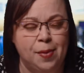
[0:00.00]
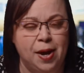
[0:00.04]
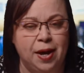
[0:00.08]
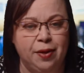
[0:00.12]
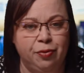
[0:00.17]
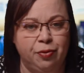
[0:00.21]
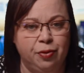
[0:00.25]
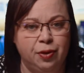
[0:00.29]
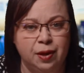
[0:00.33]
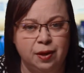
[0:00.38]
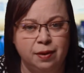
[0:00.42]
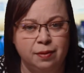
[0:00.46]

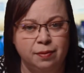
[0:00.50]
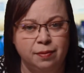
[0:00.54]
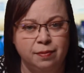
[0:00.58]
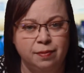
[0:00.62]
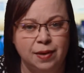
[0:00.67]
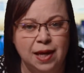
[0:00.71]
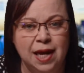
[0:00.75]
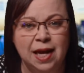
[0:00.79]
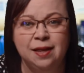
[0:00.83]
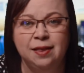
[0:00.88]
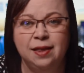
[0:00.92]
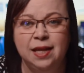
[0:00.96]
month.
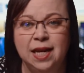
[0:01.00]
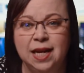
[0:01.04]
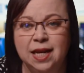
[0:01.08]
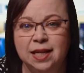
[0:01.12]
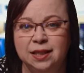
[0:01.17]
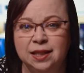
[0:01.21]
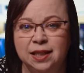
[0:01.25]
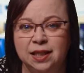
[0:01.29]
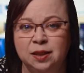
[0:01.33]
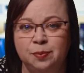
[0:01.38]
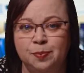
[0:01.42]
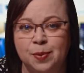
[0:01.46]
And
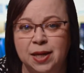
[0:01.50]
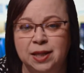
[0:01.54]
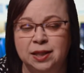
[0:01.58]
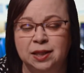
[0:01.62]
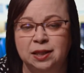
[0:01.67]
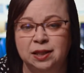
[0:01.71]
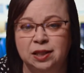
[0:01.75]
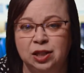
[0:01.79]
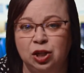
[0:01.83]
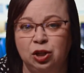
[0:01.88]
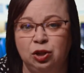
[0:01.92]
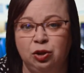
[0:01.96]
these
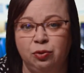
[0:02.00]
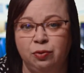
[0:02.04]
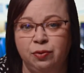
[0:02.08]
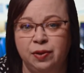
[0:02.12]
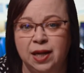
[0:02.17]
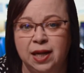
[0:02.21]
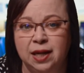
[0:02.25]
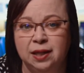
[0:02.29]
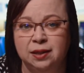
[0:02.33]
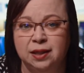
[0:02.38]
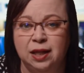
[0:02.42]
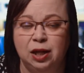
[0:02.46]
expenses include
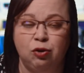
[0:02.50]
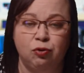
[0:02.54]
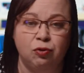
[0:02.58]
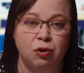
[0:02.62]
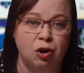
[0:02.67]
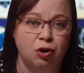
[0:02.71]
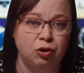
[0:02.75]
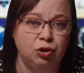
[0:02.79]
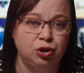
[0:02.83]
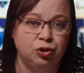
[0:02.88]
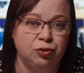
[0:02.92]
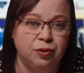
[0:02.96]
things like
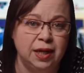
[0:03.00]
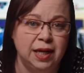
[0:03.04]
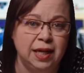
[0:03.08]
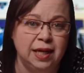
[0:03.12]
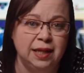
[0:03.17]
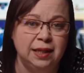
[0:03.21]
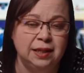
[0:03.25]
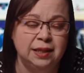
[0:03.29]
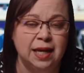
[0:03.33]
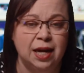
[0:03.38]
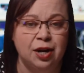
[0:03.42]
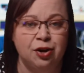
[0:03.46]

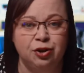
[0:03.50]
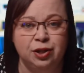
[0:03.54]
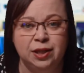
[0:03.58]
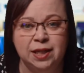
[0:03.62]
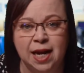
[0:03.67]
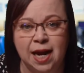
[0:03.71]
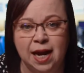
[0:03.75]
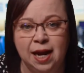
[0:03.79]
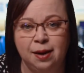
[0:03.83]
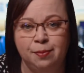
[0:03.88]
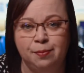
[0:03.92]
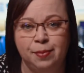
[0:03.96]
groceries,
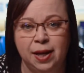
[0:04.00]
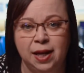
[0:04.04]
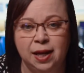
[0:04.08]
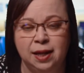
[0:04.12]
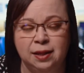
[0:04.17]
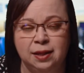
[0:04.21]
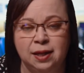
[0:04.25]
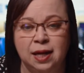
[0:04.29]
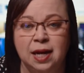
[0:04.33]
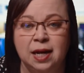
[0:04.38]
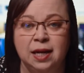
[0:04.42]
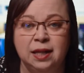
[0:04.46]

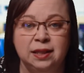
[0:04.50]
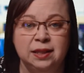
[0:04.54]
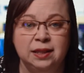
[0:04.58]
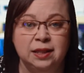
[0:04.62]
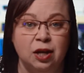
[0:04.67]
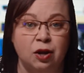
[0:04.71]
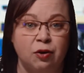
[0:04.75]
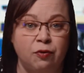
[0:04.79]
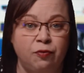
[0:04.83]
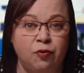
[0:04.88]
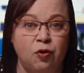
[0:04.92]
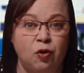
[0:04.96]
entertainment,
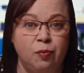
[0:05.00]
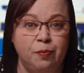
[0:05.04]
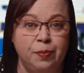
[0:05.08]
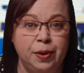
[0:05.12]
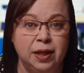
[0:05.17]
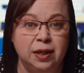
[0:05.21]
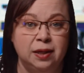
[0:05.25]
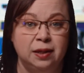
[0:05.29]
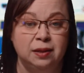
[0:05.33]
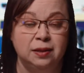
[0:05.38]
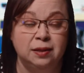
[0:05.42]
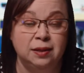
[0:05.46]
cell phone
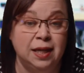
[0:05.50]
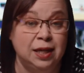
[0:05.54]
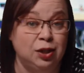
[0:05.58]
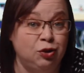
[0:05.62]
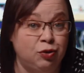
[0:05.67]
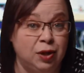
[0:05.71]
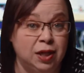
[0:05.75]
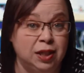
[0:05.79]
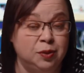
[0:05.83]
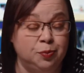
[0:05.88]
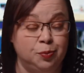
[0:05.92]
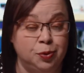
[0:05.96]
bills, and
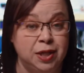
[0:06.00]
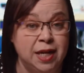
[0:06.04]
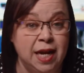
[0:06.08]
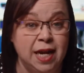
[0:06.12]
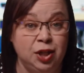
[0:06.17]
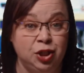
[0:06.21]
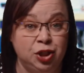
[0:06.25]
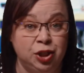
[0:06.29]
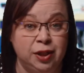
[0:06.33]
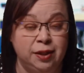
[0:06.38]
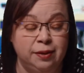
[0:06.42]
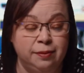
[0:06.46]

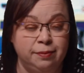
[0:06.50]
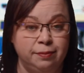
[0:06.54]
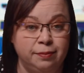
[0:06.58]
transportation.